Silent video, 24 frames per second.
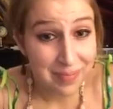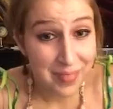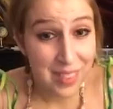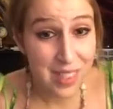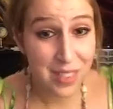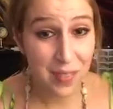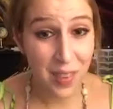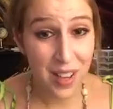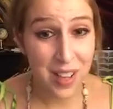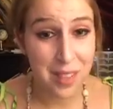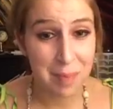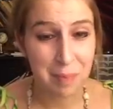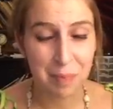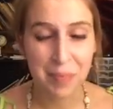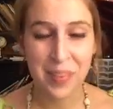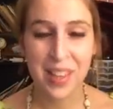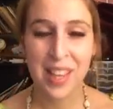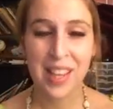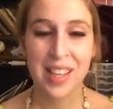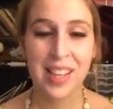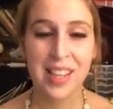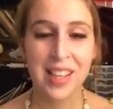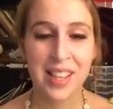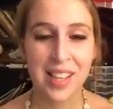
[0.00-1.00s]
It's fun.
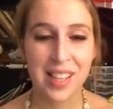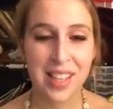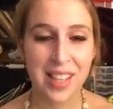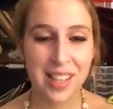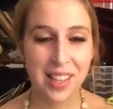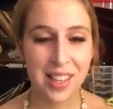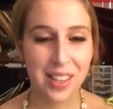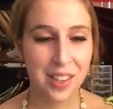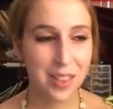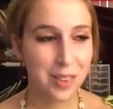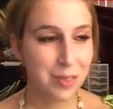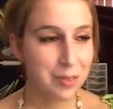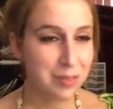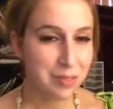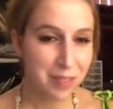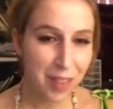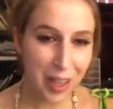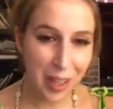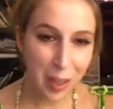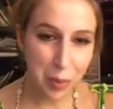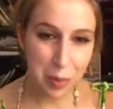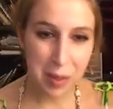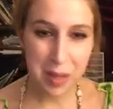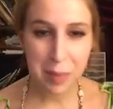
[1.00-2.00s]
You know,
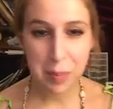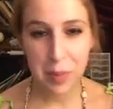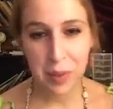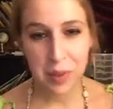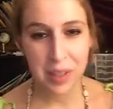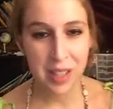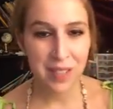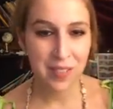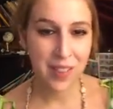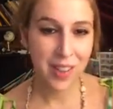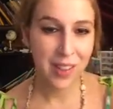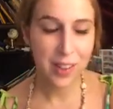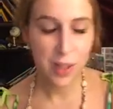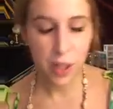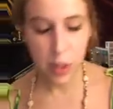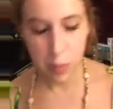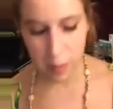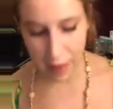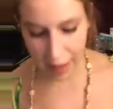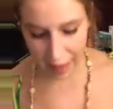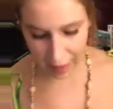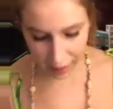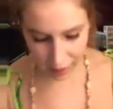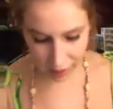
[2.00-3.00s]
follow people, they follow you
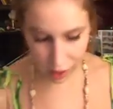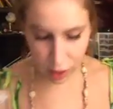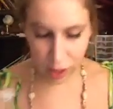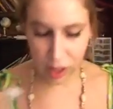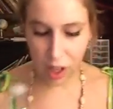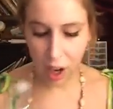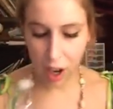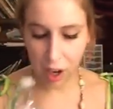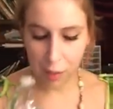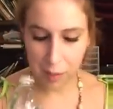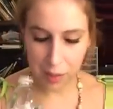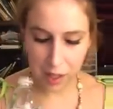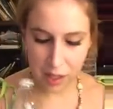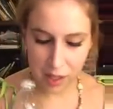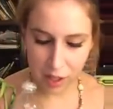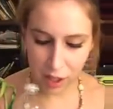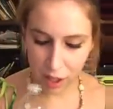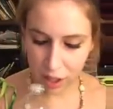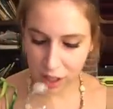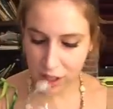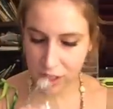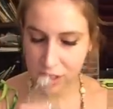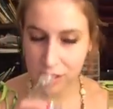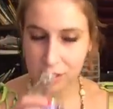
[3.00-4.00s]
back, good karma, it's
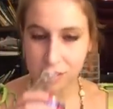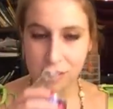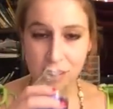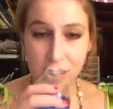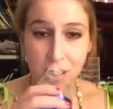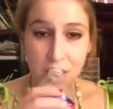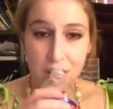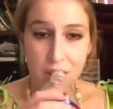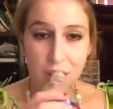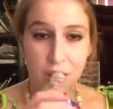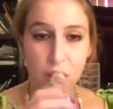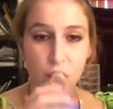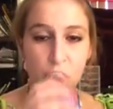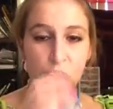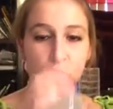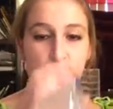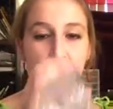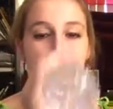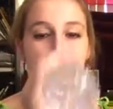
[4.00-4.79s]
all good. It's all good.